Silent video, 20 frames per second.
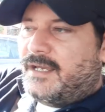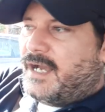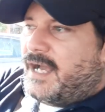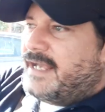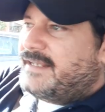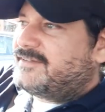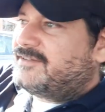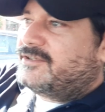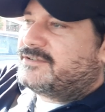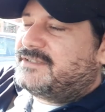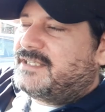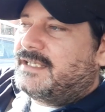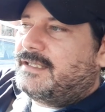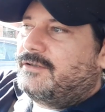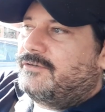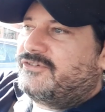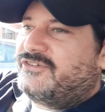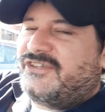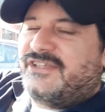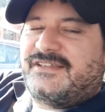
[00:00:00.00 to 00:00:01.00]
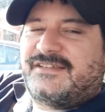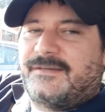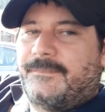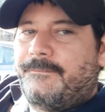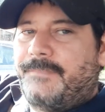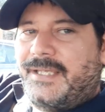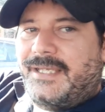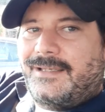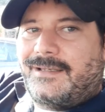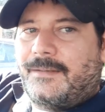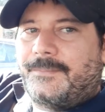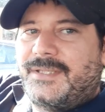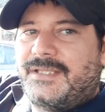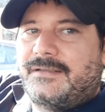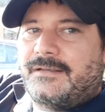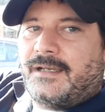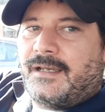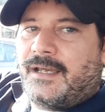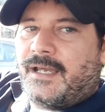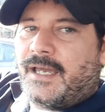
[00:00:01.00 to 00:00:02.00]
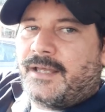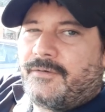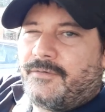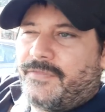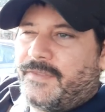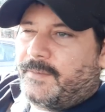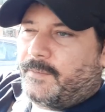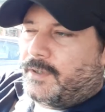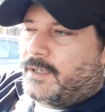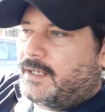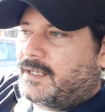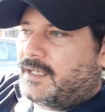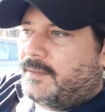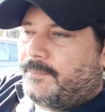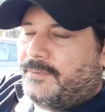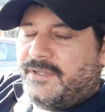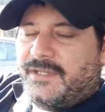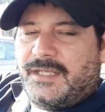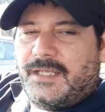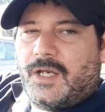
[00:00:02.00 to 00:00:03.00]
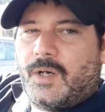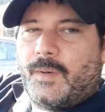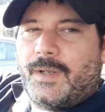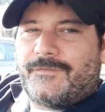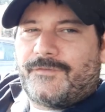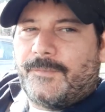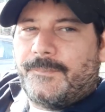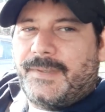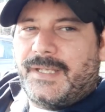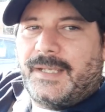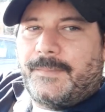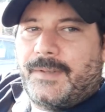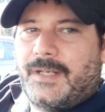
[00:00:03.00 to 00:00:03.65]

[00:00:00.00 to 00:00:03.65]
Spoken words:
I still think you'll see some big. I mean, I don't think we're going to completely go away from big,